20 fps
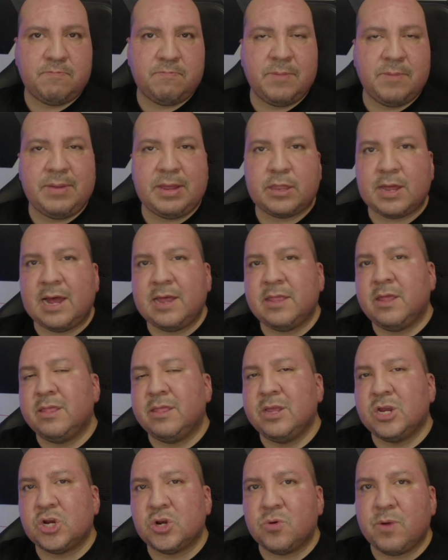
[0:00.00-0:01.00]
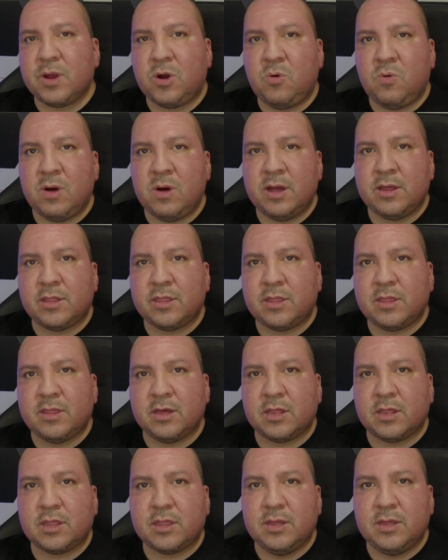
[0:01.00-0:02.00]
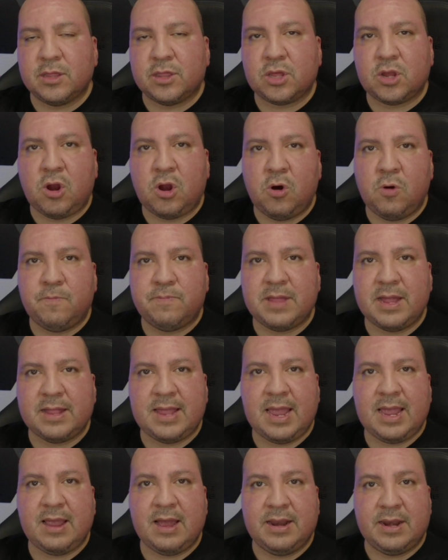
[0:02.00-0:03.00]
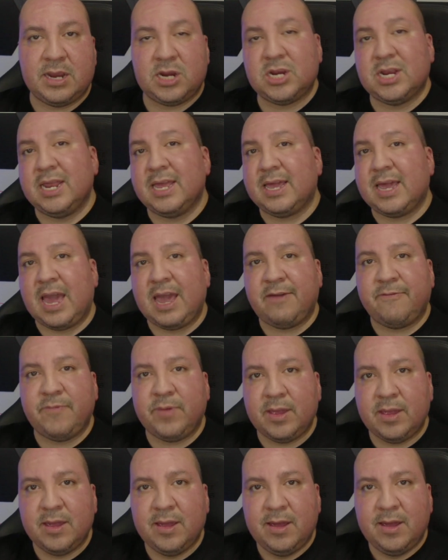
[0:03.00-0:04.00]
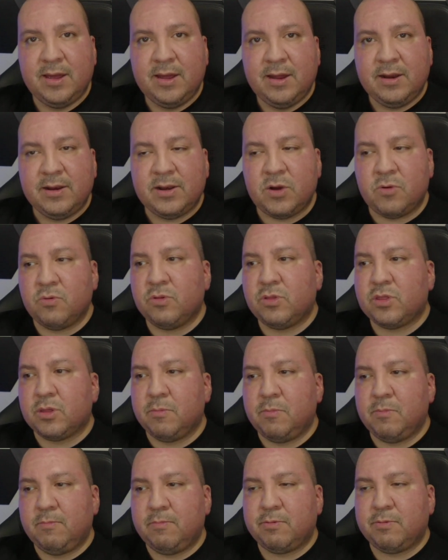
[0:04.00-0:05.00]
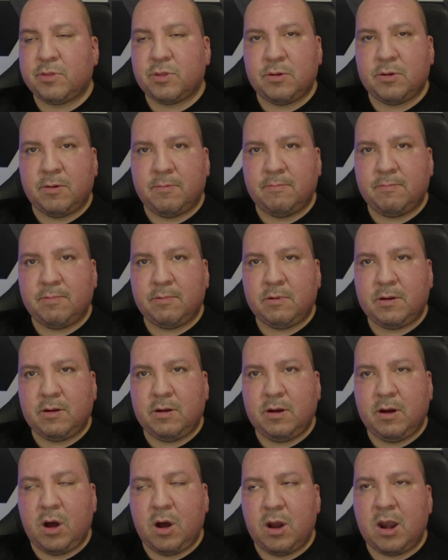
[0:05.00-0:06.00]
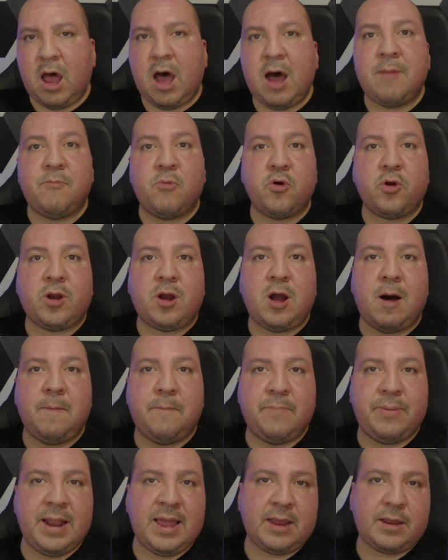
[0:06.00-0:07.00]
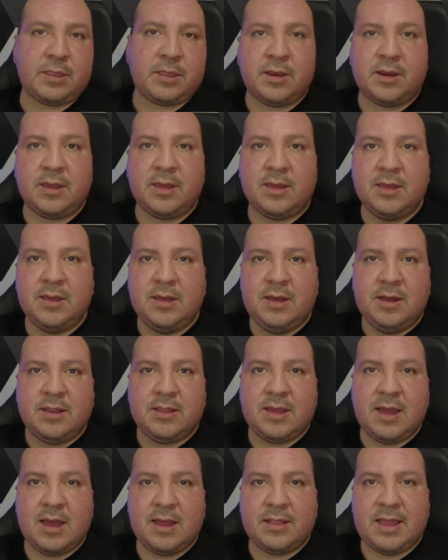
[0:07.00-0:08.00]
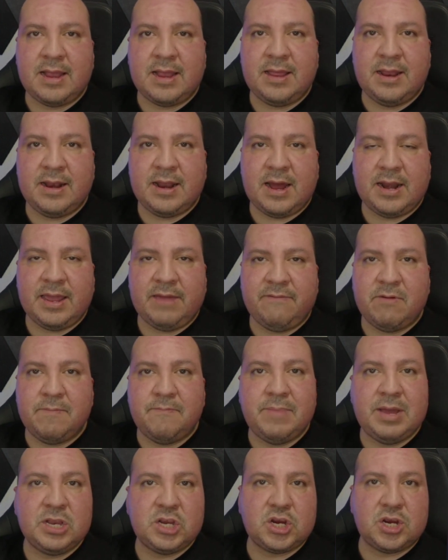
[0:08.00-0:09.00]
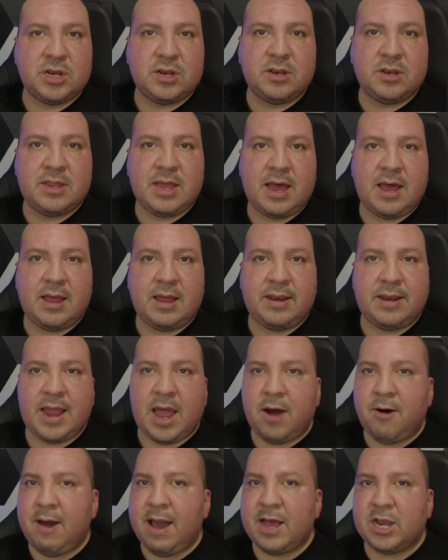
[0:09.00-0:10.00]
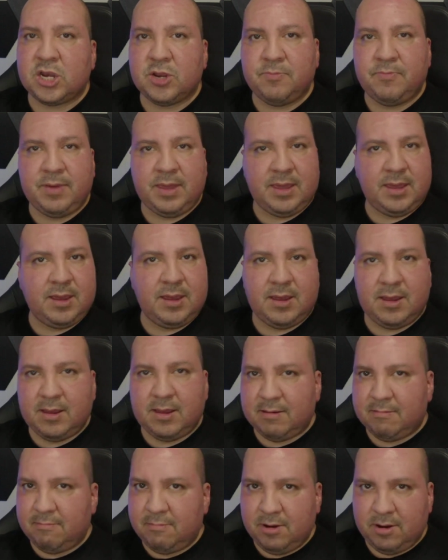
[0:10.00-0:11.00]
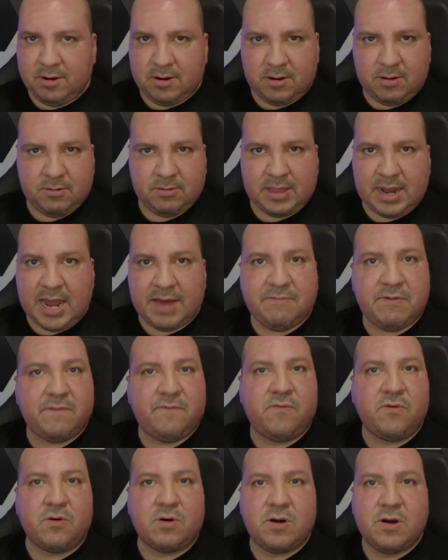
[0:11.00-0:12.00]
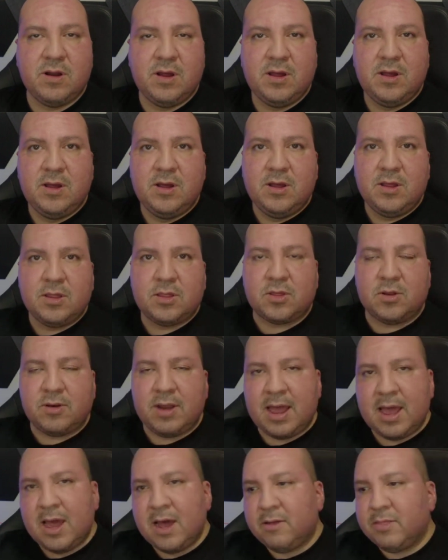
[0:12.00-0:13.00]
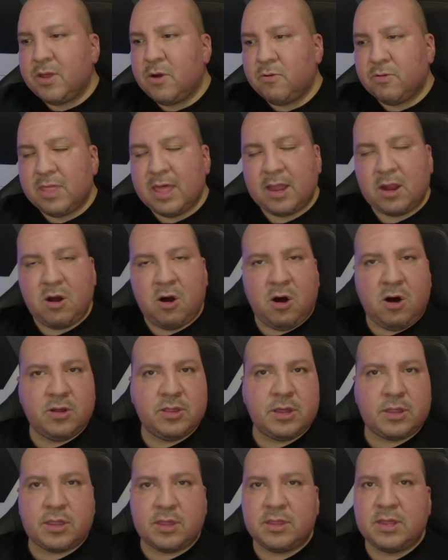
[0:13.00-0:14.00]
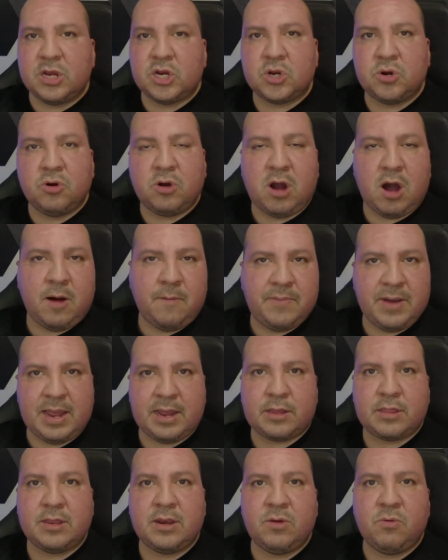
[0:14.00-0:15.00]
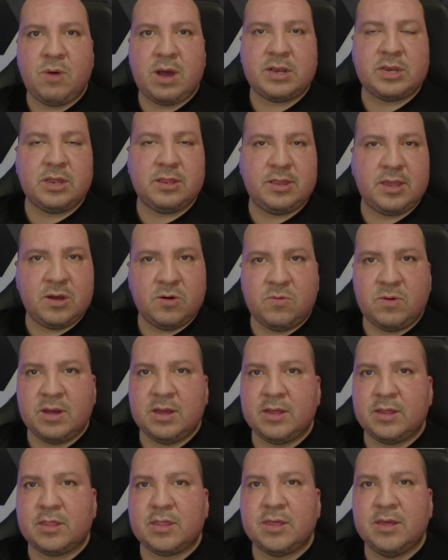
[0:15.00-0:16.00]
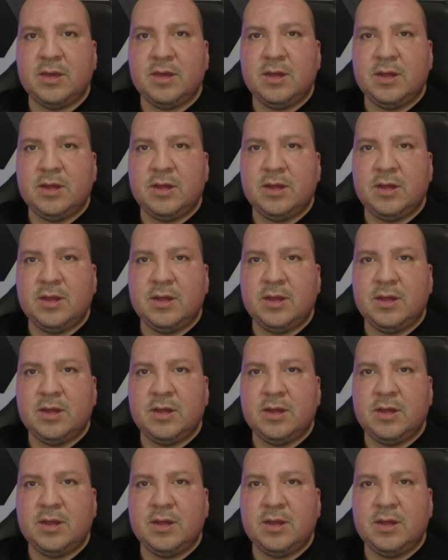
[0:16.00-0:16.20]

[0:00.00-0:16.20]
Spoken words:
But besides the additional requests, the scope that they initially gave me, there was some a lot more complexity that they did not even mention that now had to be, developed for. So now there was like all this additional complexity we had to deal with.